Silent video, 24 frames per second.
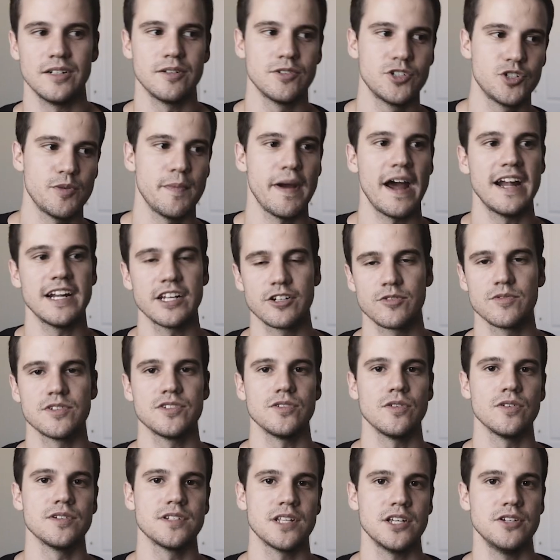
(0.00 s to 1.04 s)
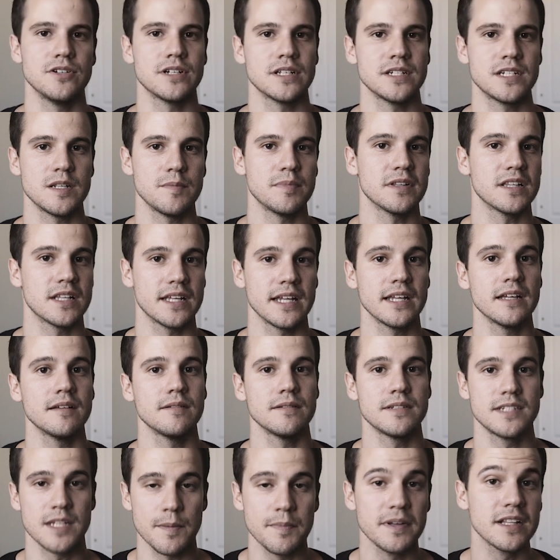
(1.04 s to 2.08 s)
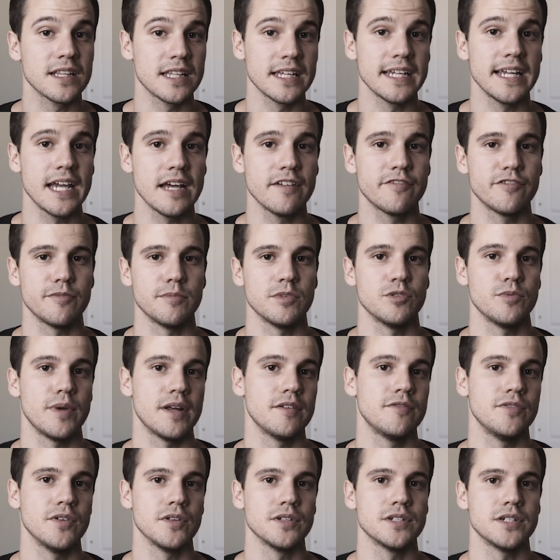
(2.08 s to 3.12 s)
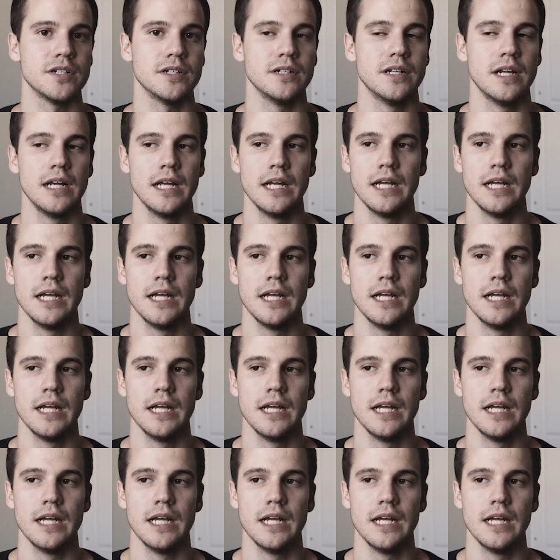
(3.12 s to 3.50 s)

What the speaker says: dramatic results that you can typically get from a red filter.